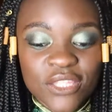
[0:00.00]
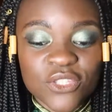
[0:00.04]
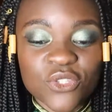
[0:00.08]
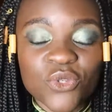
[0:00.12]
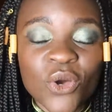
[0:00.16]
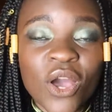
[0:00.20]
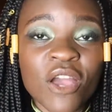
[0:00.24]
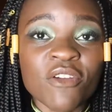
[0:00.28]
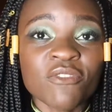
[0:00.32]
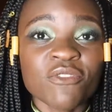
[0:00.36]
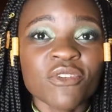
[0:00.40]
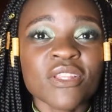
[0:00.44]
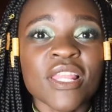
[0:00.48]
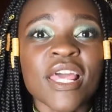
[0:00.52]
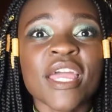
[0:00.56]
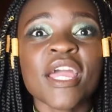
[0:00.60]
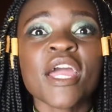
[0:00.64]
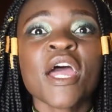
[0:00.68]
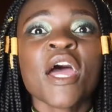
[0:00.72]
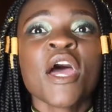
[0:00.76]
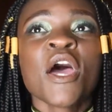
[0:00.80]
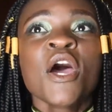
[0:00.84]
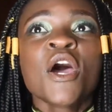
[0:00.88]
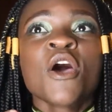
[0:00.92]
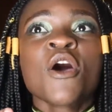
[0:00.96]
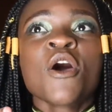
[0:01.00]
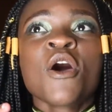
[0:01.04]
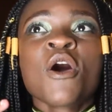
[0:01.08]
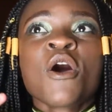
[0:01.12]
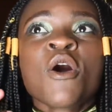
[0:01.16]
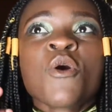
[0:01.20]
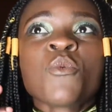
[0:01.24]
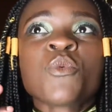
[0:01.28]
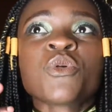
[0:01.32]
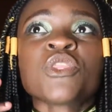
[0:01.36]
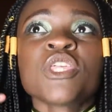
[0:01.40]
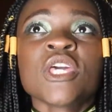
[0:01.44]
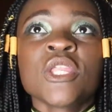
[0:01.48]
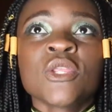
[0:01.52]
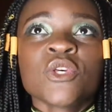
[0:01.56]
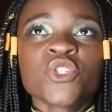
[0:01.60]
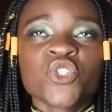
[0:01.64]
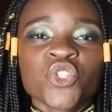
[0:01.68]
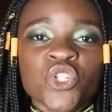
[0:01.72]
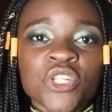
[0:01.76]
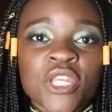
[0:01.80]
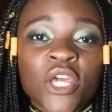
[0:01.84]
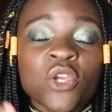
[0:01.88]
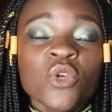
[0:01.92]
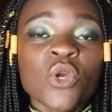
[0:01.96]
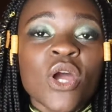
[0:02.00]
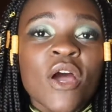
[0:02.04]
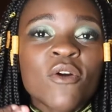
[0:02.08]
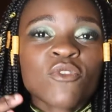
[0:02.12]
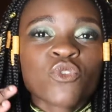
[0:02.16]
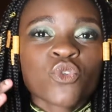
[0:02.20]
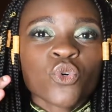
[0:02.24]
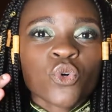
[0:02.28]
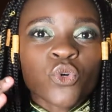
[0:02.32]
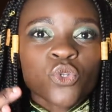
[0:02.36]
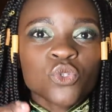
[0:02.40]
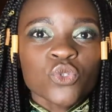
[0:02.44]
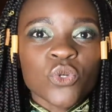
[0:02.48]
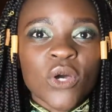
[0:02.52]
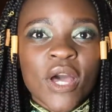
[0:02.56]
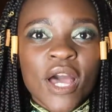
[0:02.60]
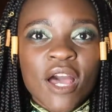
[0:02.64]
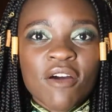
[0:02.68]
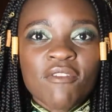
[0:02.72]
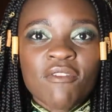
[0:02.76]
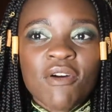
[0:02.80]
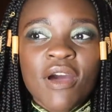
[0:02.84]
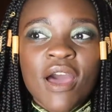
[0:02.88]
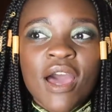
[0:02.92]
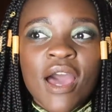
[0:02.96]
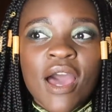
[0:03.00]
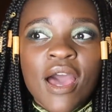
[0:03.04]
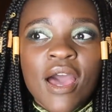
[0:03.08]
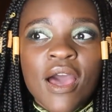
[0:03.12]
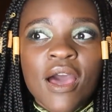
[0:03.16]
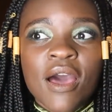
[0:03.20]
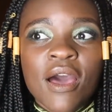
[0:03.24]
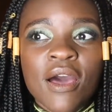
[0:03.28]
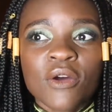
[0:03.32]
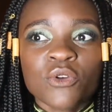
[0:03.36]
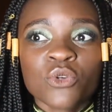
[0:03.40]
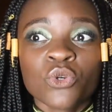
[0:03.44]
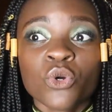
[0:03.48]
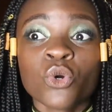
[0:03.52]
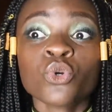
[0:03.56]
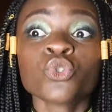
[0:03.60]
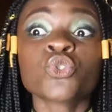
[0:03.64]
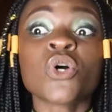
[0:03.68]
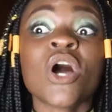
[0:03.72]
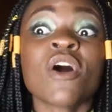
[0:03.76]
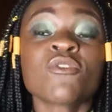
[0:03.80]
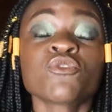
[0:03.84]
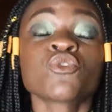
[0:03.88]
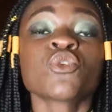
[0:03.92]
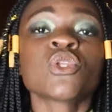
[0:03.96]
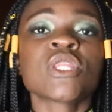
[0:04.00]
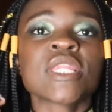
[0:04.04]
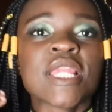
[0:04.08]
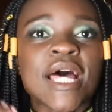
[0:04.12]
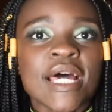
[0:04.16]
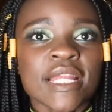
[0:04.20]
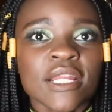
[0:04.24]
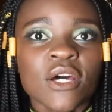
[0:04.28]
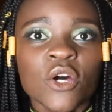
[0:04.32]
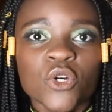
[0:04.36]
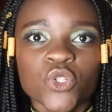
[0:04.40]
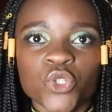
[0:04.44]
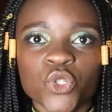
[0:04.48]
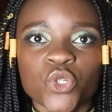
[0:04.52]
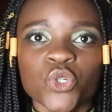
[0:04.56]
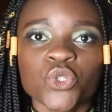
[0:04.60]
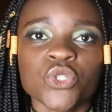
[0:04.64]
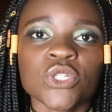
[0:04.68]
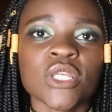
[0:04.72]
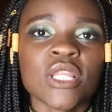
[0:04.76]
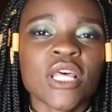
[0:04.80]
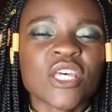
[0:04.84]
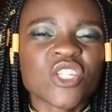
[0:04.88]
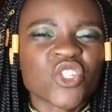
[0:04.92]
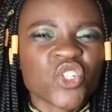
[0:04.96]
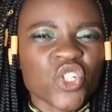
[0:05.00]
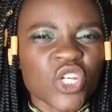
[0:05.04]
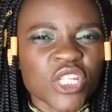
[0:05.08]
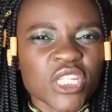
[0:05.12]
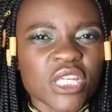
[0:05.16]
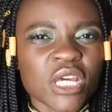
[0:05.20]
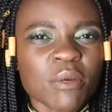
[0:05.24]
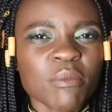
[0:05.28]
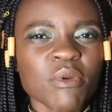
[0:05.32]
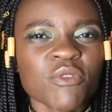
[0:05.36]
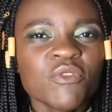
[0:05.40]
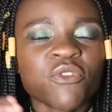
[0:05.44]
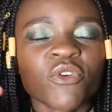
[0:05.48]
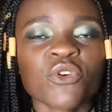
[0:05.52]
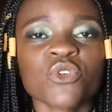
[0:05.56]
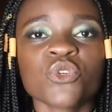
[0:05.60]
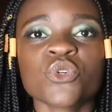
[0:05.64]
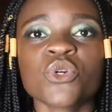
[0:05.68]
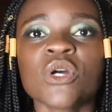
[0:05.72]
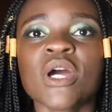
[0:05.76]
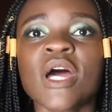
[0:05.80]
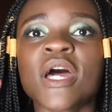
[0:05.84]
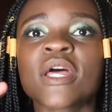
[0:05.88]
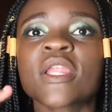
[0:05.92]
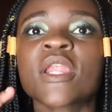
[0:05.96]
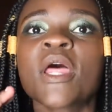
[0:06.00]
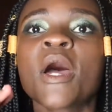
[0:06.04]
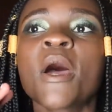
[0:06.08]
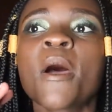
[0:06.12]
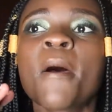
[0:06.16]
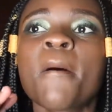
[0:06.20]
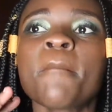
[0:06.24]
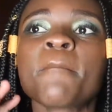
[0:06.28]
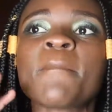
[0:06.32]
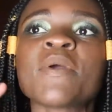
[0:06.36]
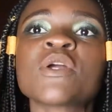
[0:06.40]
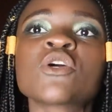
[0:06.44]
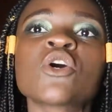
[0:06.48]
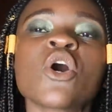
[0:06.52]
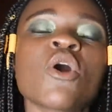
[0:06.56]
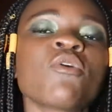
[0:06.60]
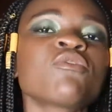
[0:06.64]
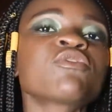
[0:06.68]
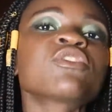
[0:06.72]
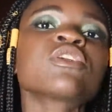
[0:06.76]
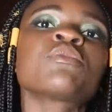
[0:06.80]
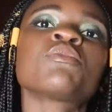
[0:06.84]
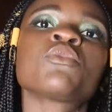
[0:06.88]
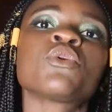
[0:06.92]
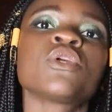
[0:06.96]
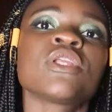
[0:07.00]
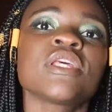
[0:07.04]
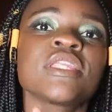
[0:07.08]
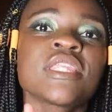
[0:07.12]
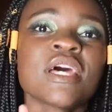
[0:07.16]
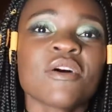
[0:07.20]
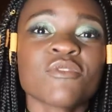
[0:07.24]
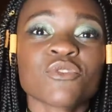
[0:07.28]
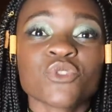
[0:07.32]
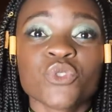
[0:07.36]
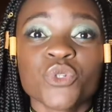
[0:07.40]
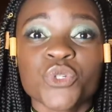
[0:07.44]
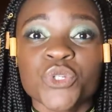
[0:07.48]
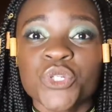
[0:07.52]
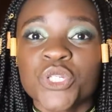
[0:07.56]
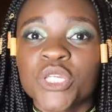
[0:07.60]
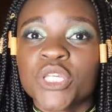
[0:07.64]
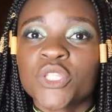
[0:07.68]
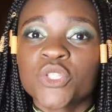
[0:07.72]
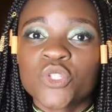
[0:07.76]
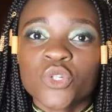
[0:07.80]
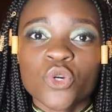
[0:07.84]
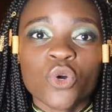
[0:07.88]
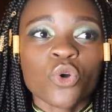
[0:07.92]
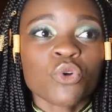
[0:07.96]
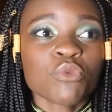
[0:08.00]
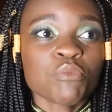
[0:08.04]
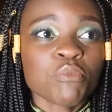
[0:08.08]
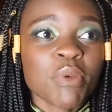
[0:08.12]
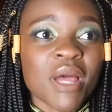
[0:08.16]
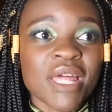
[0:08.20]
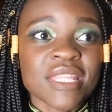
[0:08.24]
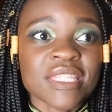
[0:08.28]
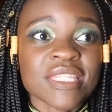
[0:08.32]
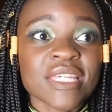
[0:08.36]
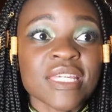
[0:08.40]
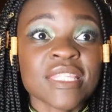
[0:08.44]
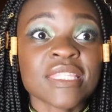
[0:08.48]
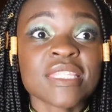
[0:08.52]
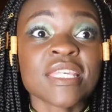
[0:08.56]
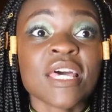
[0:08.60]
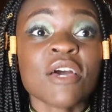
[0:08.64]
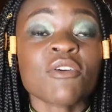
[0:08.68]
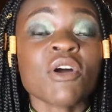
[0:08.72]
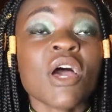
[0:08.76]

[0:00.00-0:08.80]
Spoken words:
So I feel like with Illustrator you have to also have to learn how to use Illustrator before you can be comfortable enough to create your own patterns